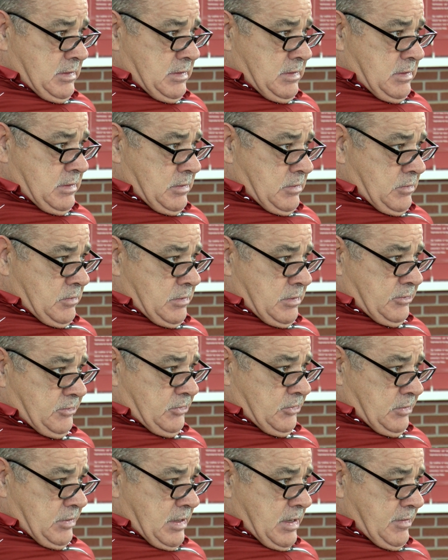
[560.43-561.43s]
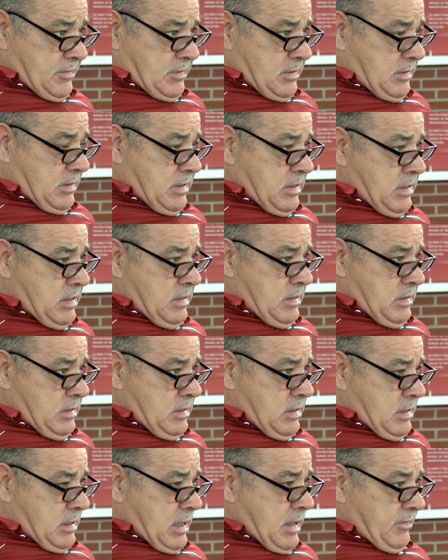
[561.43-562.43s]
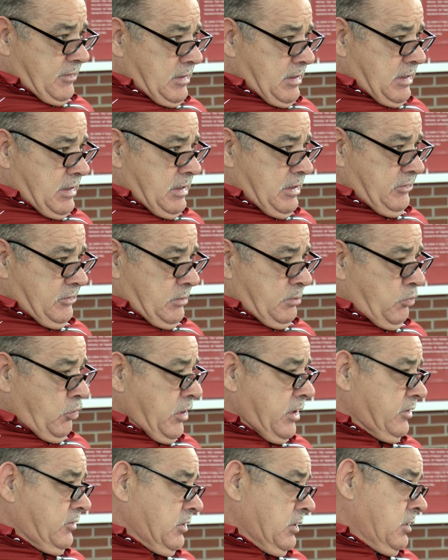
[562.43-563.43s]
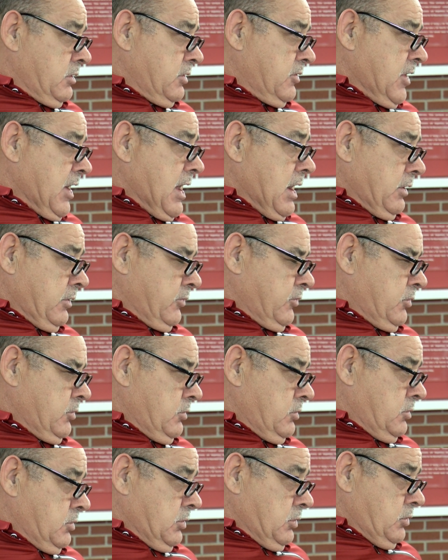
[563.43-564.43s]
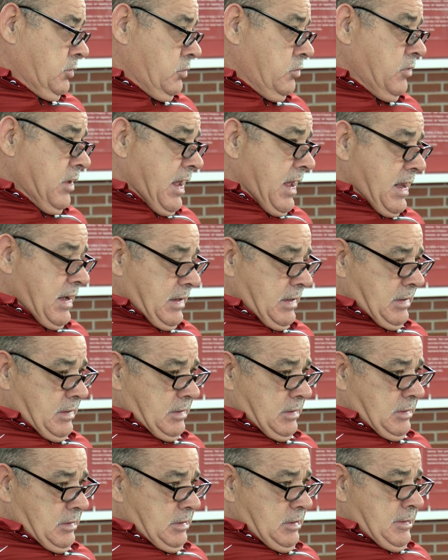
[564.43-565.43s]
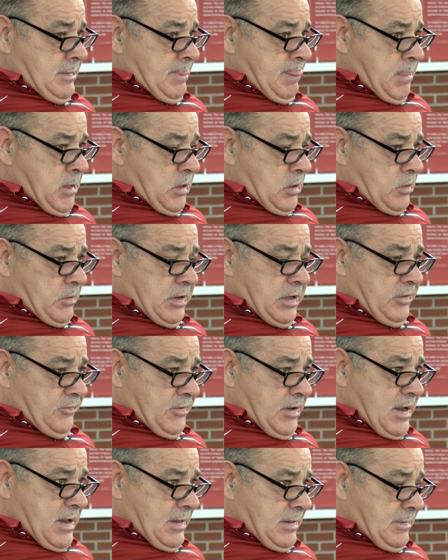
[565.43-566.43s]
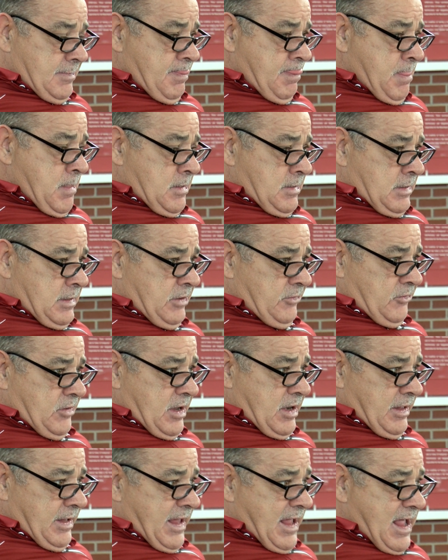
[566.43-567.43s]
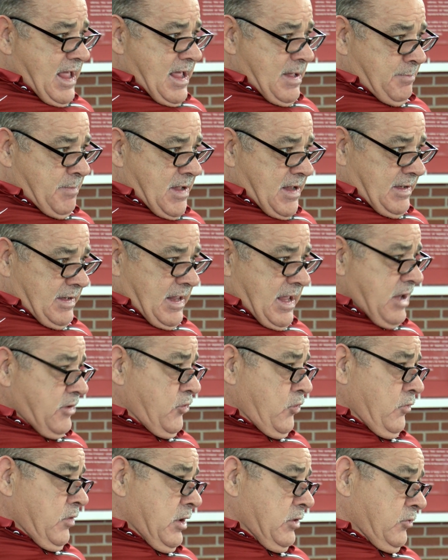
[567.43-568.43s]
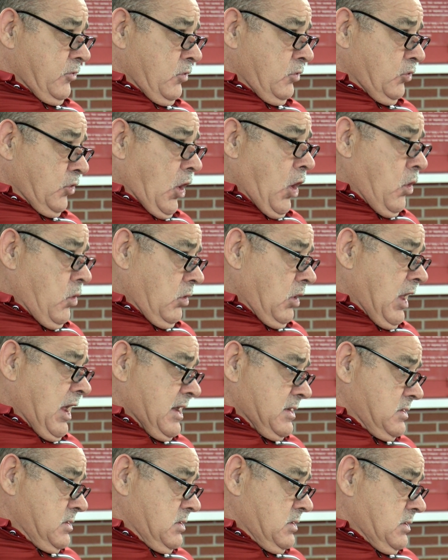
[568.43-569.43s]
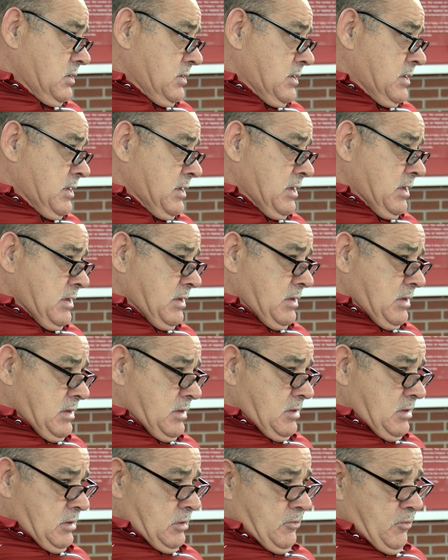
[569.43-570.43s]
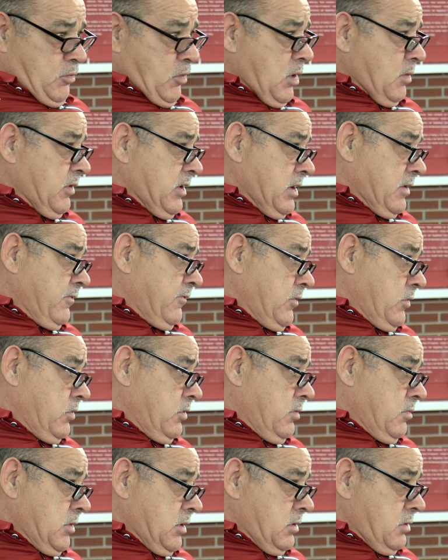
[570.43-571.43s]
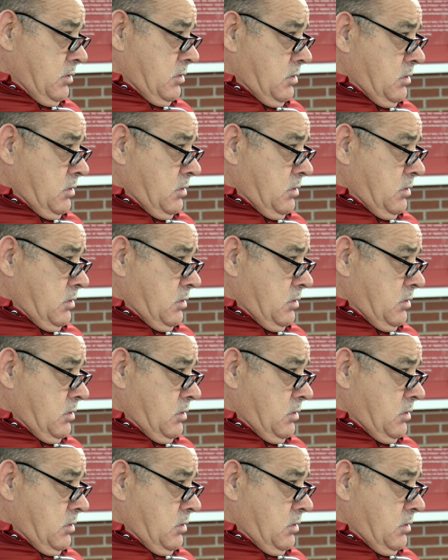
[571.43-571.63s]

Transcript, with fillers: you know it's uh, I think he I think he's embracing the challenge to do that. And uh, you know, he's not a he's not a guy by nature that's going to talk a lot. And uh, you've probably interviewed him, and